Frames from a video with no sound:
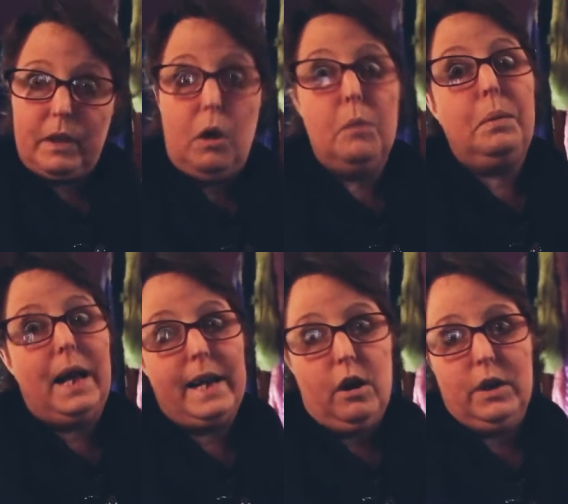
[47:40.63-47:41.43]
or
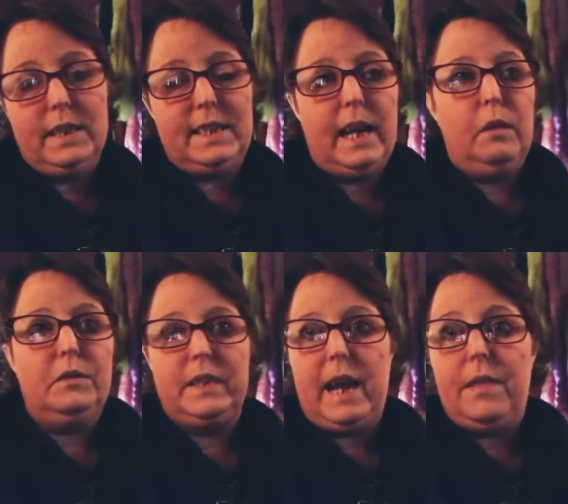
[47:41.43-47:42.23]
apply it on itself
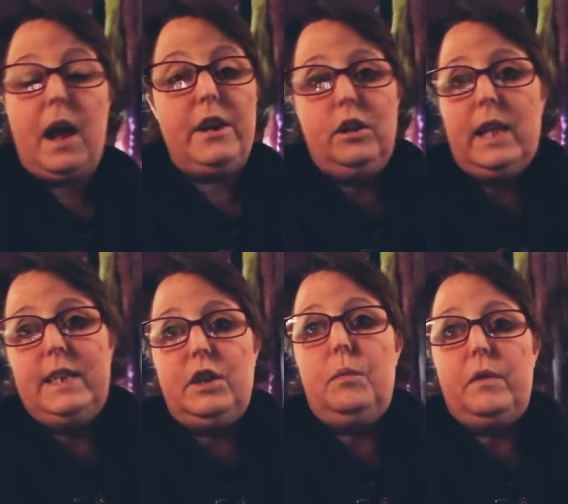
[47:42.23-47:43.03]
together and you'll
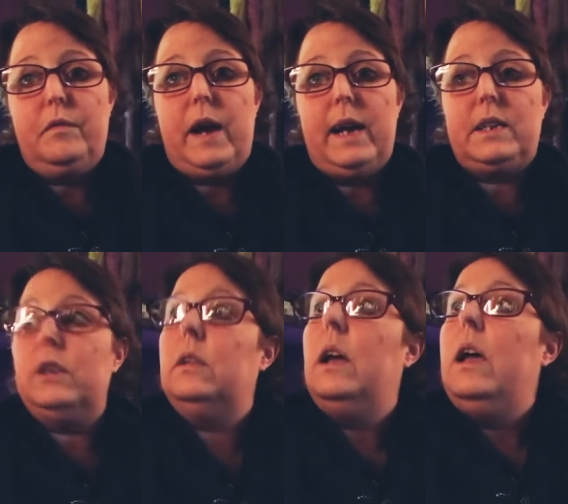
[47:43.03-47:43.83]
end up with a fractal